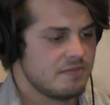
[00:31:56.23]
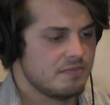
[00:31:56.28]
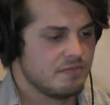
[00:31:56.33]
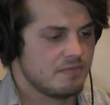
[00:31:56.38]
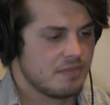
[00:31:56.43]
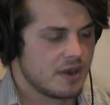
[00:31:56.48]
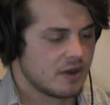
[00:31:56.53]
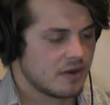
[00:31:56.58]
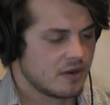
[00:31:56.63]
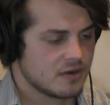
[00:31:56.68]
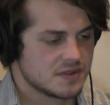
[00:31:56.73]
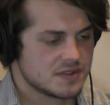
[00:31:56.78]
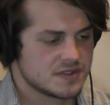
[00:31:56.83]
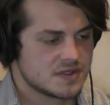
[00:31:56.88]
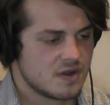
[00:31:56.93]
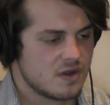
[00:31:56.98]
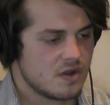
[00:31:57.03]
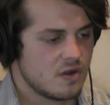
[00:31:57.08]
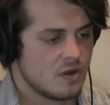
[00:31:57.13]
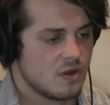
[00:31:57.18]
Better Call
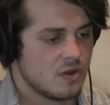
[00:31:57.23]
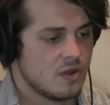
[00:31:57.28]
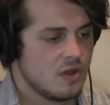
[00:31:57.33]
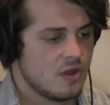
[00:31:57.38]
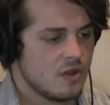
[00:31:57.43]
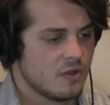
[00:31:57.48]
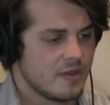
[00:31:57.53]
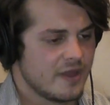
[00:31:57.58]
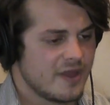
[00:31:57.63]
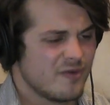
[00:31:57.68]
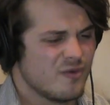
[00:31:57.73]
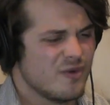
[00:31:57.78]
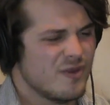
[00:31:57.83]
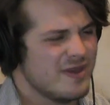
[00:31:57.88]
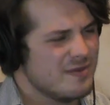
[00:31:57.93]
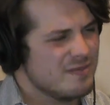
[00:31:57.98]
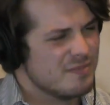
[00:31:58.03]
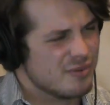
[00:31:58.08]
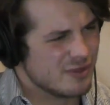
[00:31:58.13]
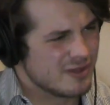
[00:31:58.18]
Saul, like really
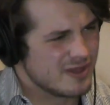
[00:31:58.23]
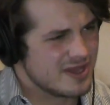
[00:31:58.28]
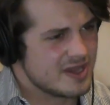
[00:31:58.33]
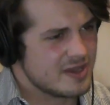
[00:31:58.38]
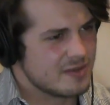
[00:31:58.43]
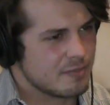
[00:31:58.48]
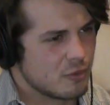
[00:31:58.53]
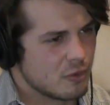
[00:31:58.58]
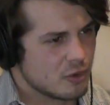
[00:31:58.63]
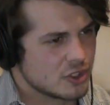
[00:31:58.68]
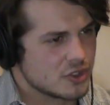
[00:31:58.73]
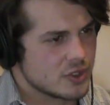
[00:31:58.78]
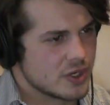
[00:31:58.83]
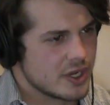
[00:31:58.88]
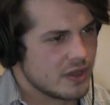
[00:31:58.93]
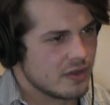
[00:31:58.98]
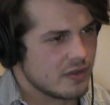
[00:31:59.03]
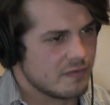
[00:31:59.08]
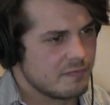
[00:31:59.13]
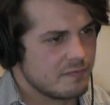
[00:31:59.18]
bleak
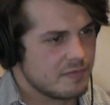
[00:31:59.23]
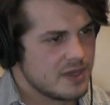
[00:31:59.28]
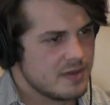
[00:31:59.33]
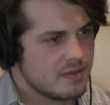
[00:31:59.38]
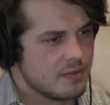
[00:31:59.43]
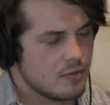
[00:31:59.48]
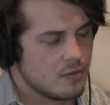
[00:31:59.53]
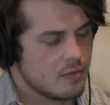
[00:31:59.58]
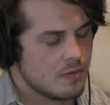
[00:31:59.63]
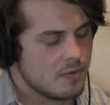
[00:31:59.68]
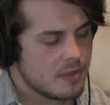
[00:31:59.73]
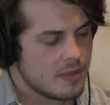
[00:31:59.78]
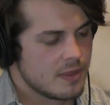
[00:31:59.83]
portrayal of people.